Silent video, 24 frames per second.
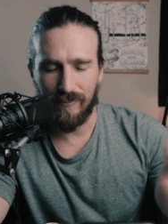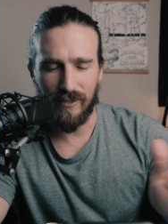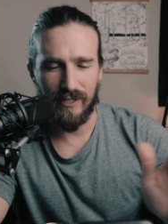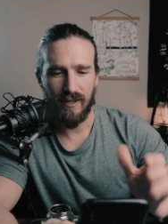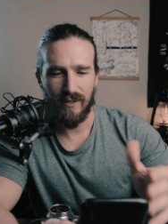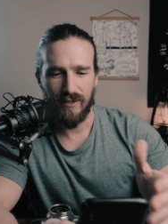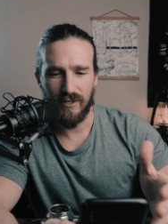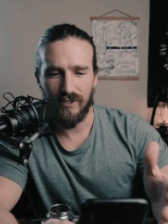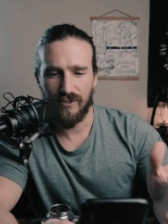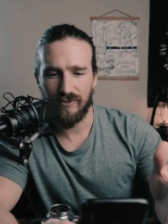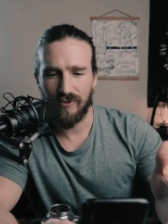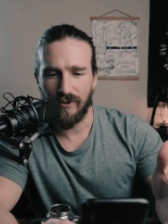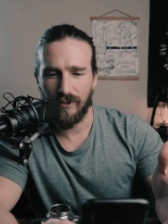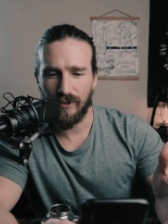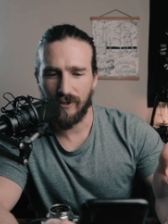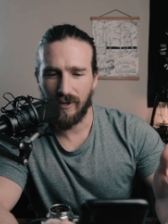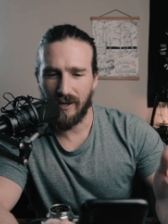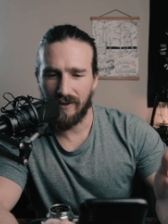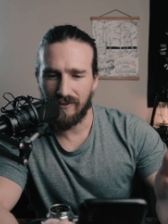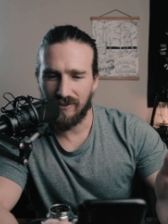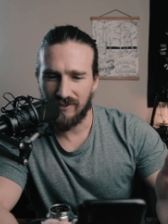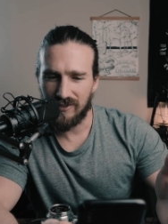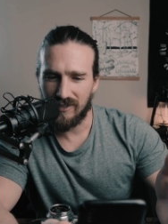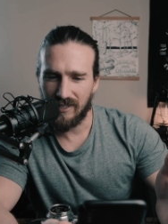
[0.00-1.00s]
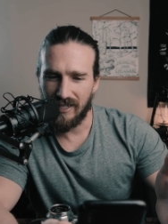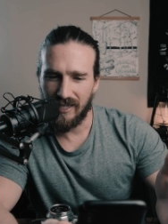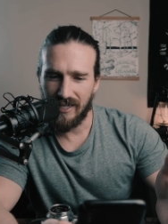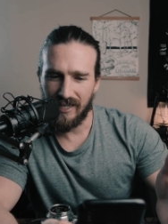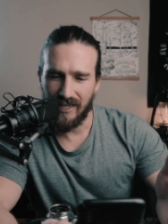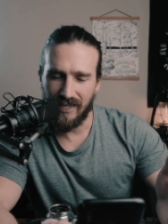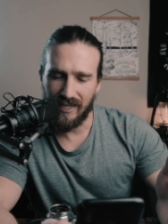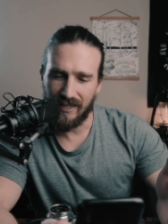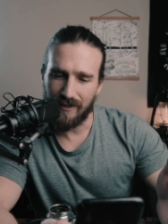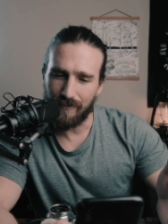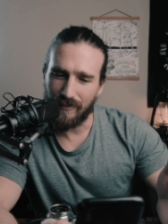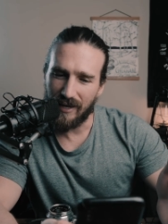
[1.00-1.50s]
But this photo, you have this
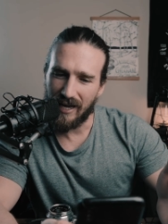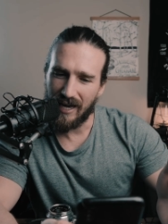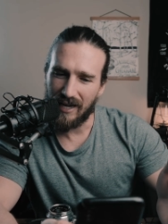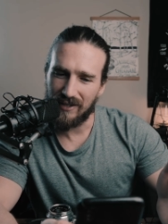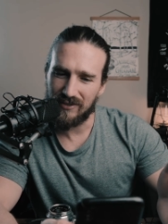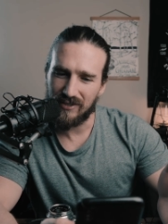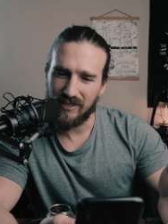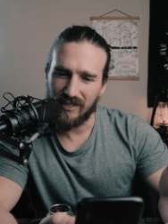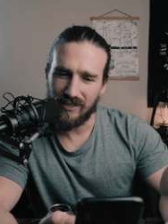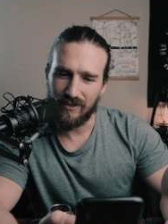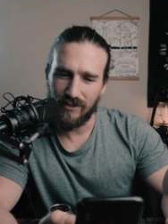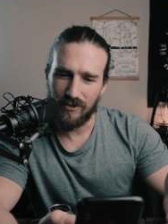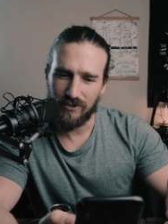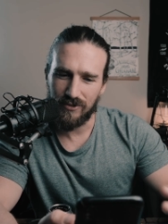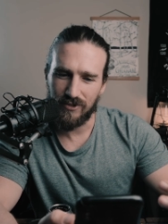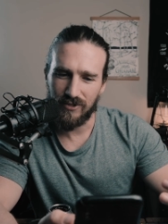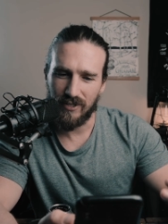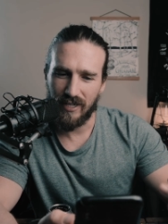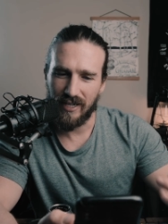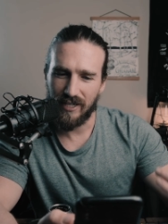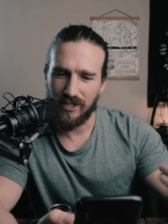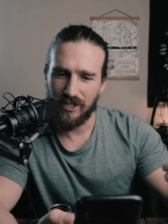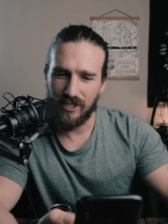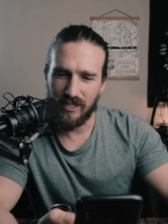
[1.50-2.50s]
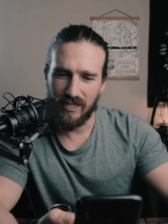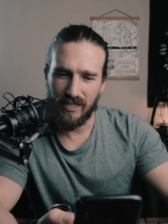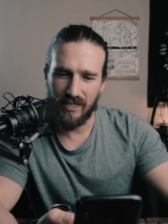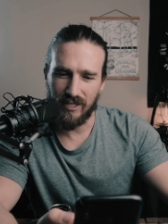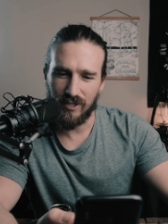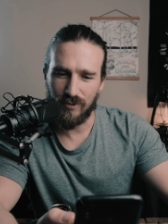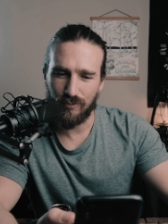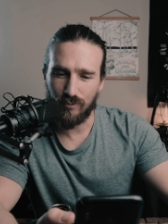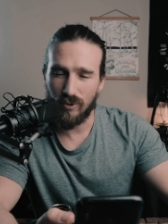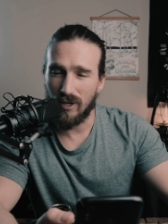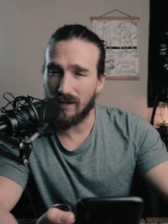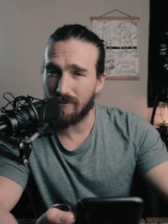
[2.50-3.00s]
lady in a mask. It looks like she
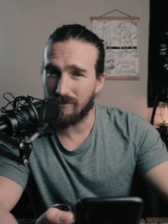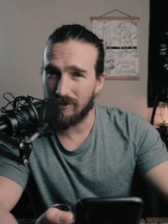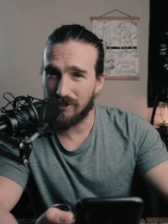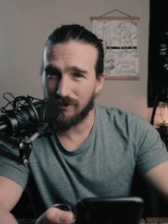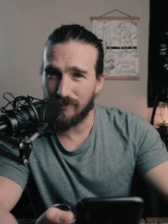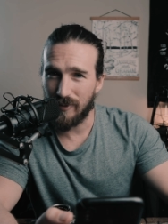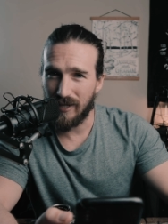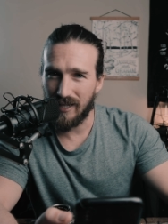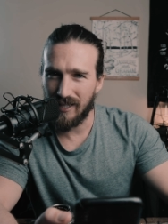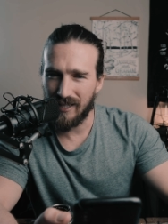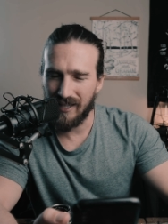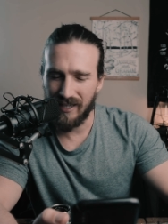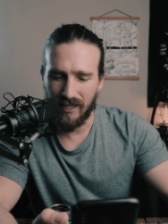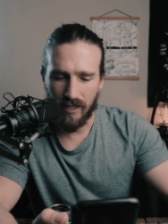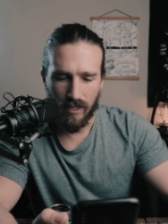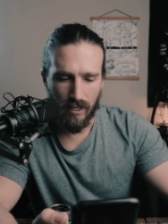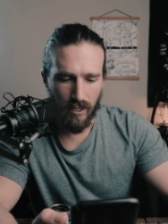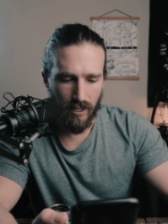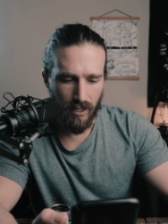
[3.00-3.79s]
is probably smiling.